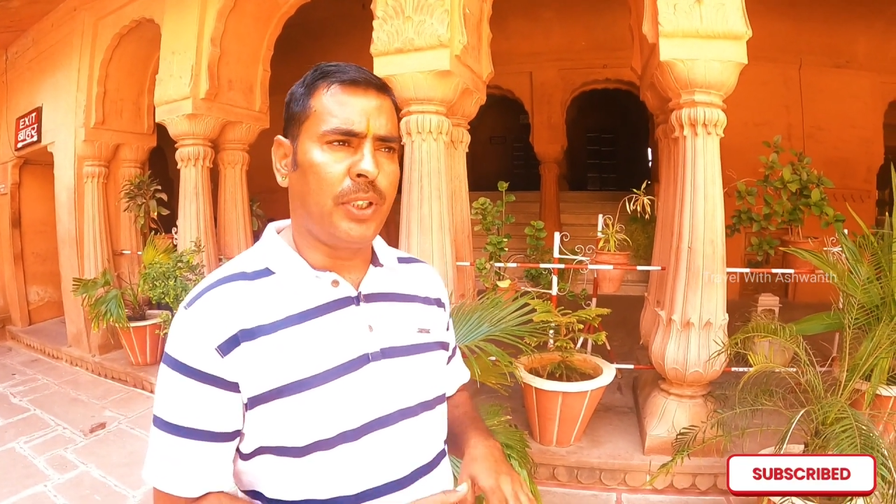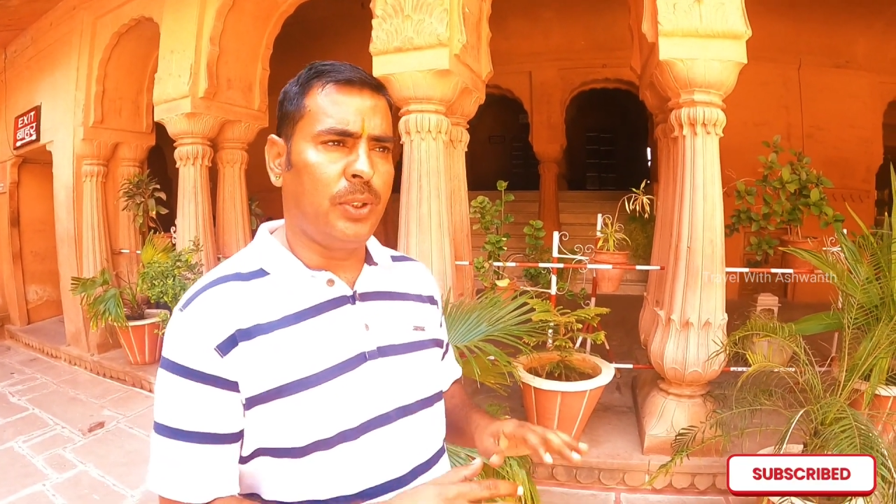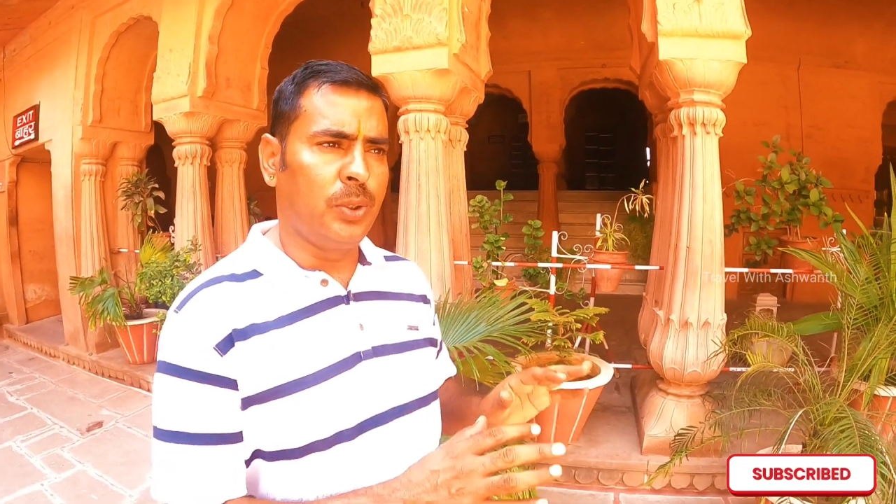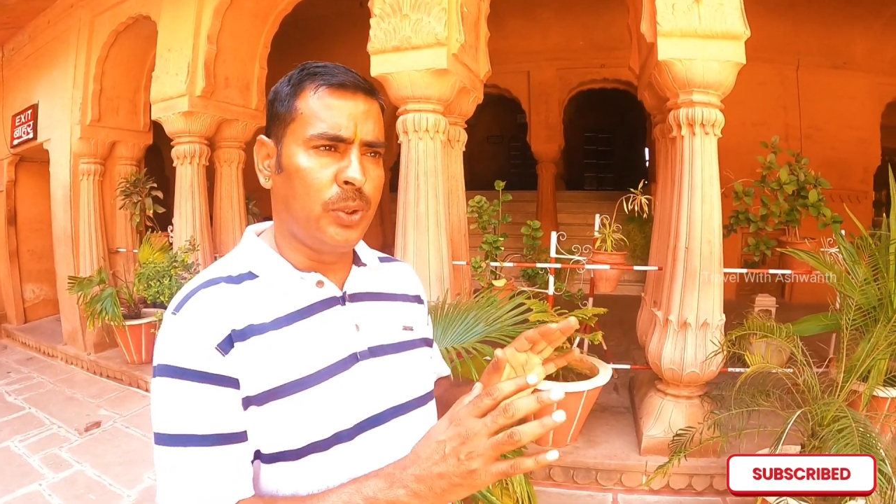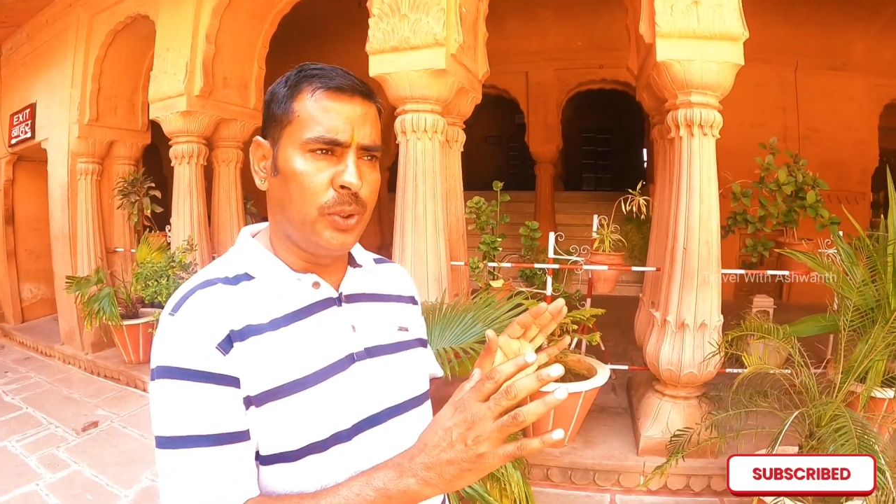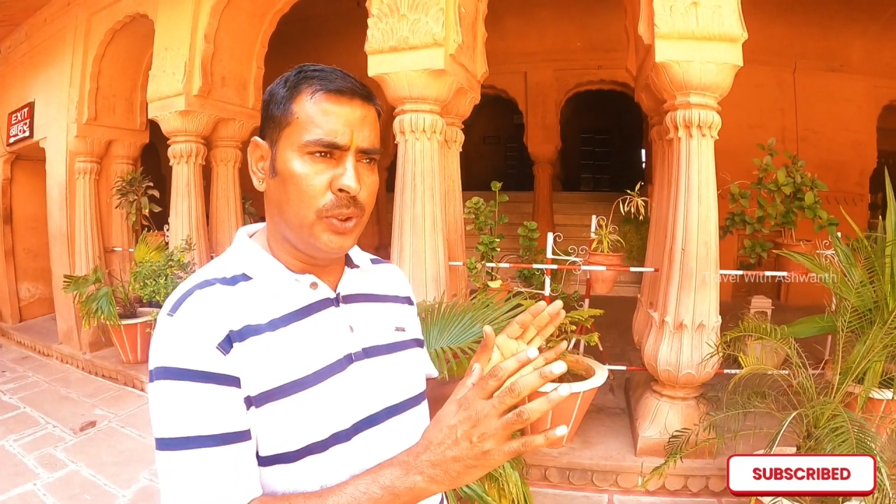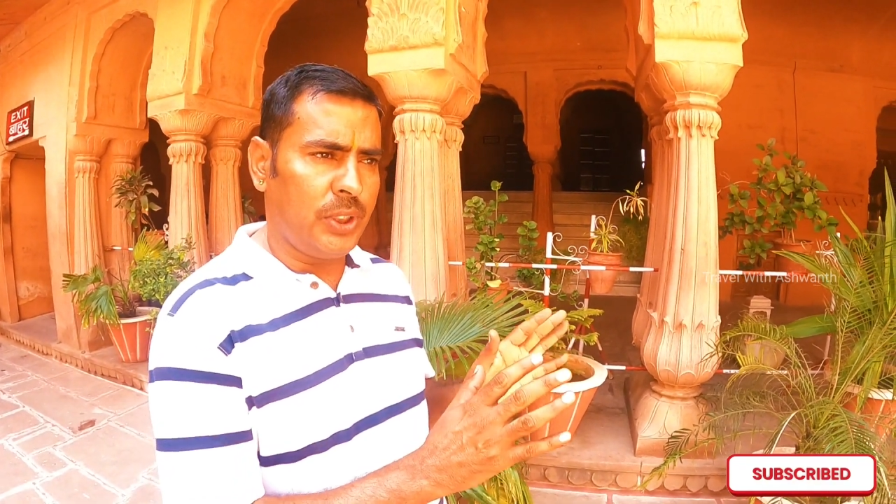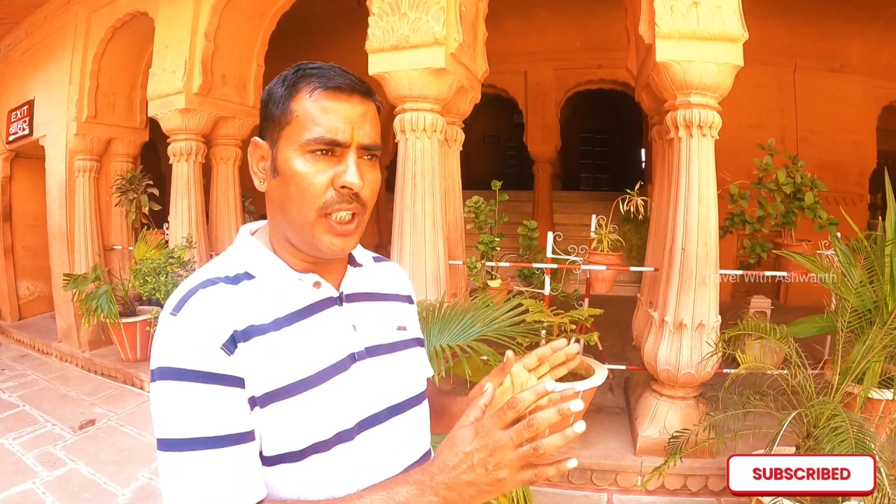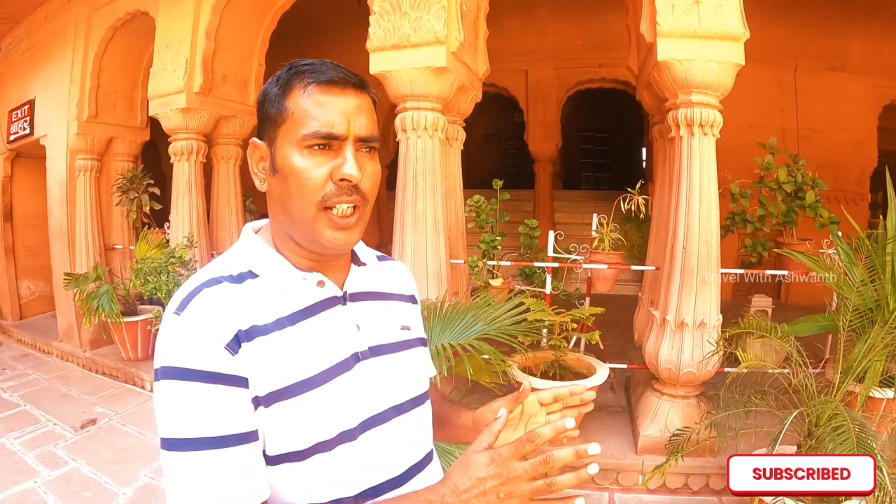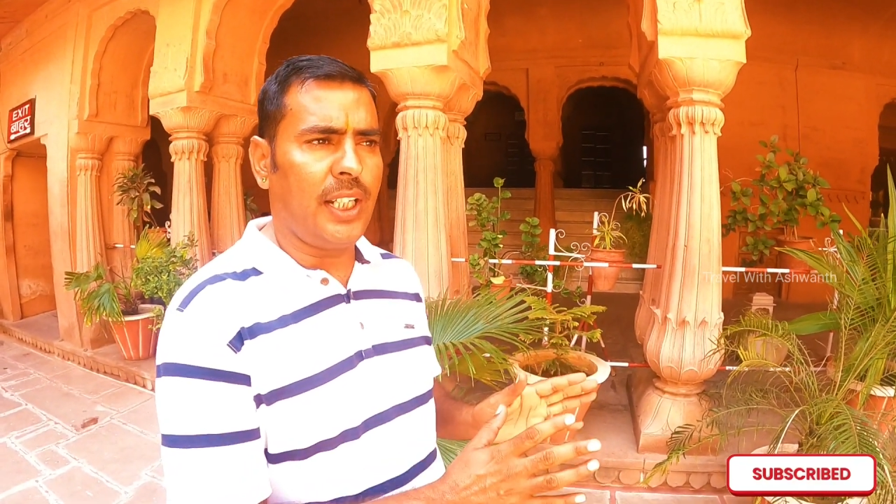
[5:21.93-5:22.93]
But
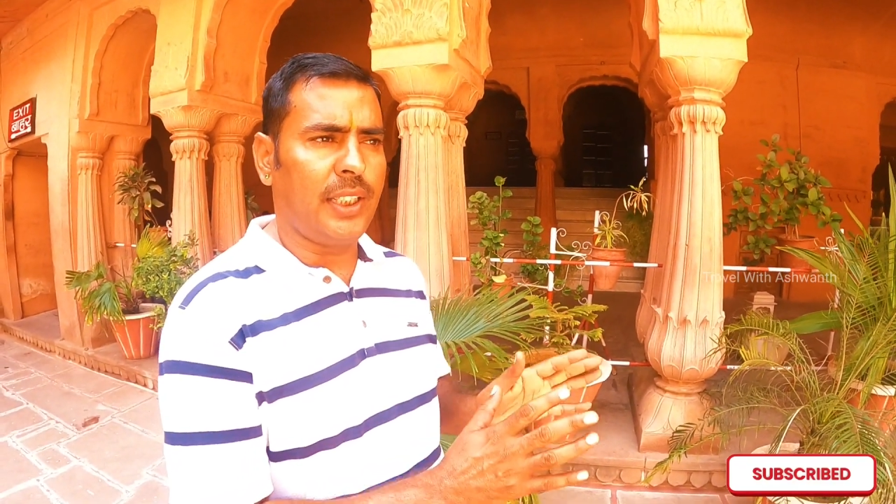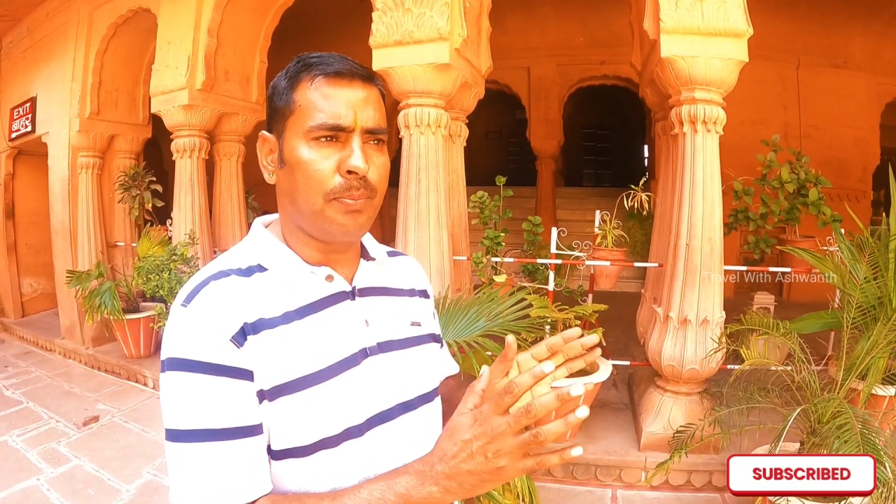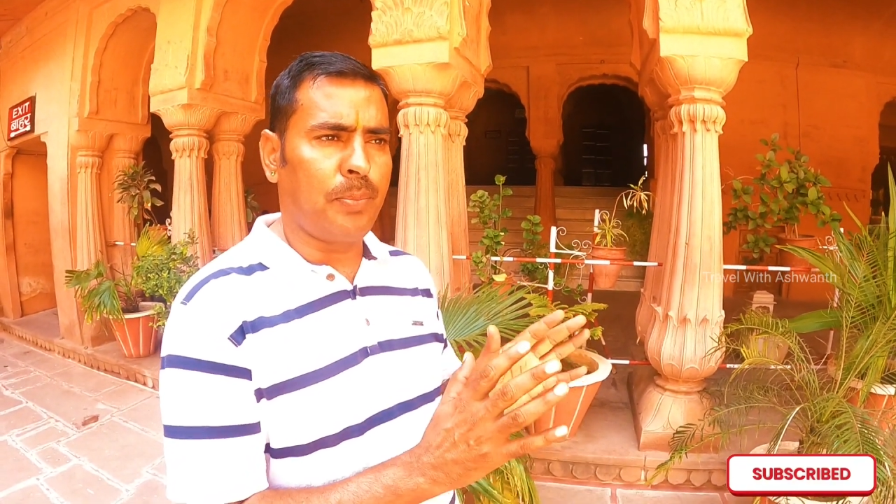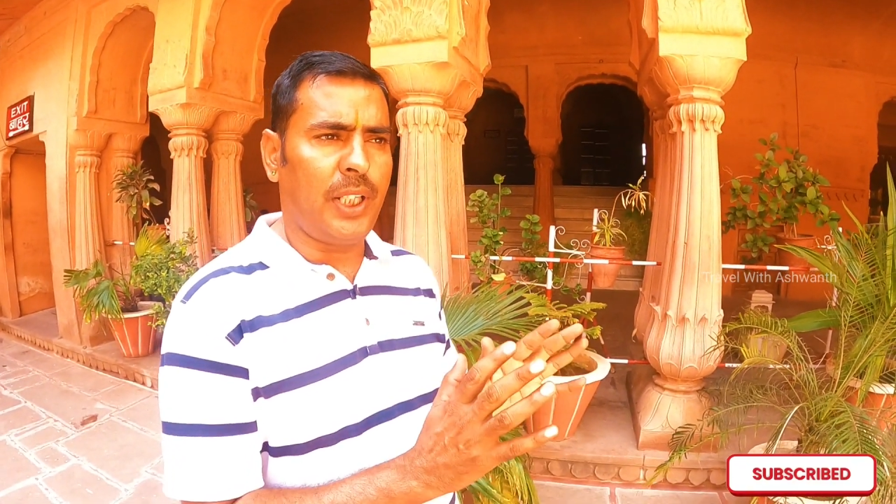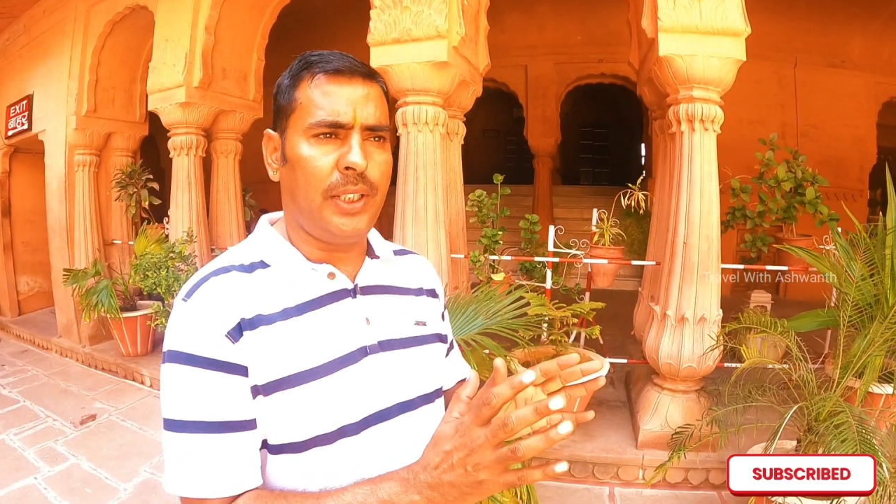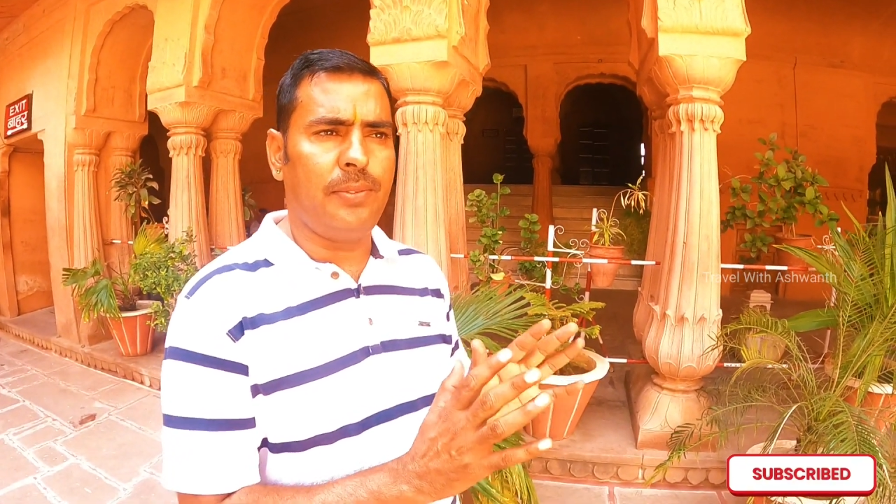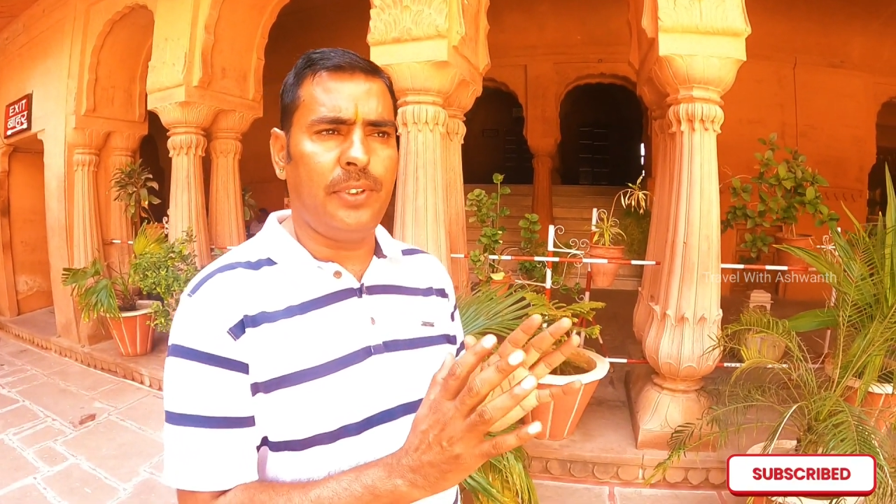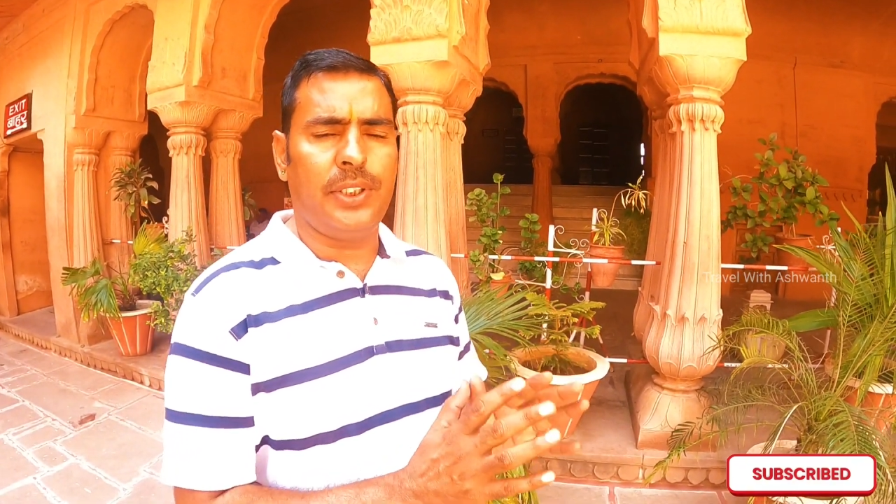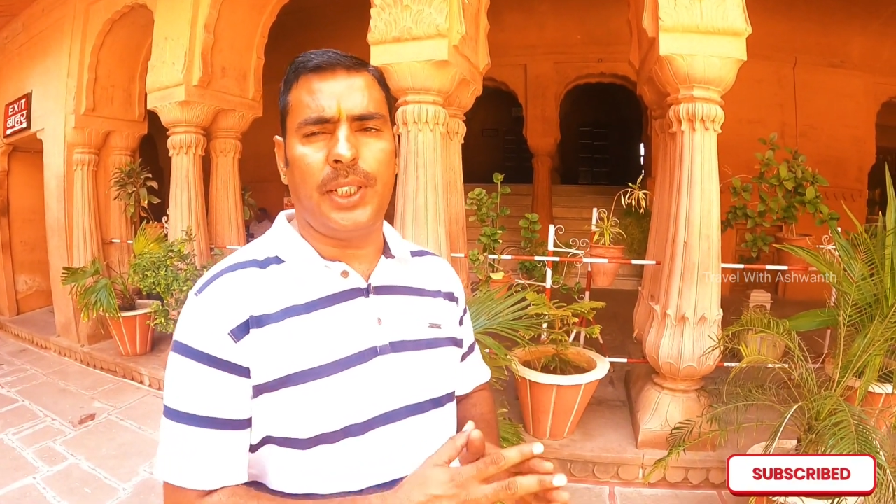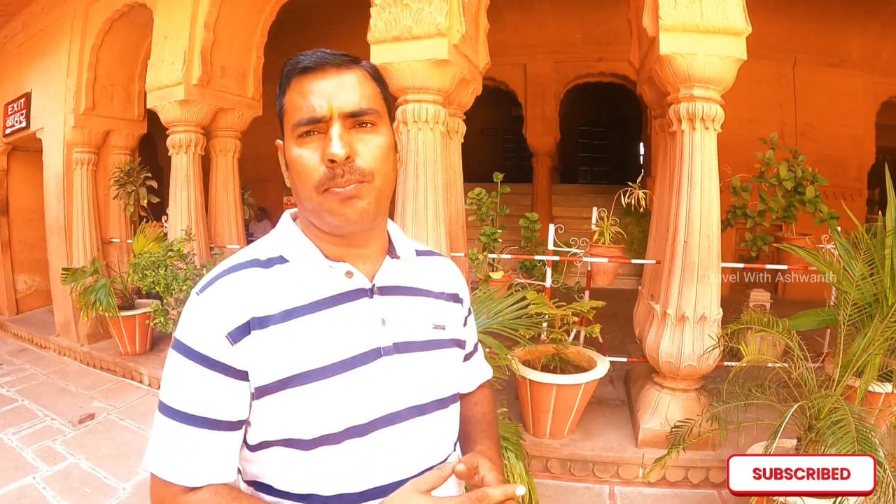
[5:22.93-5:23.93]
those are the private